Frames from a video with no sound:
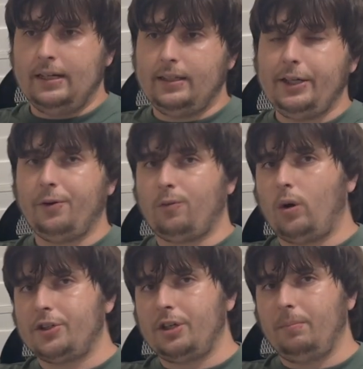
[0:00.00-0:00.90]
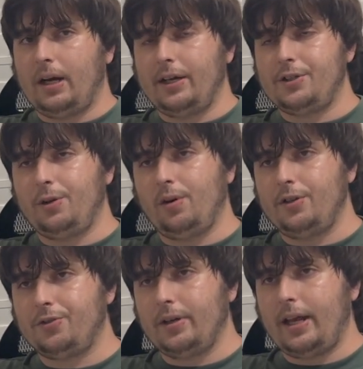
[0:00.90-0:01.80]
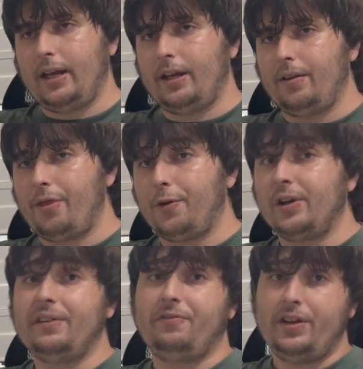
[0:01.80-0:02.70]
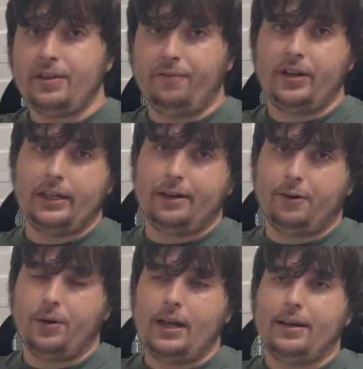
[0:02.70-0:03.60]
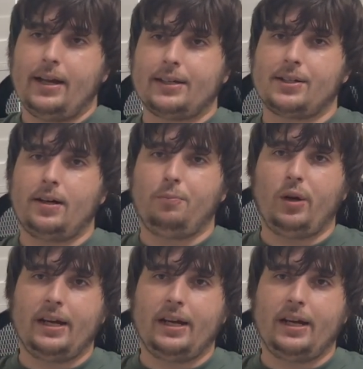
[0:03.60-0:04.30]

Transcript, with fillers: Thank you for watching my 235th video. Next up, we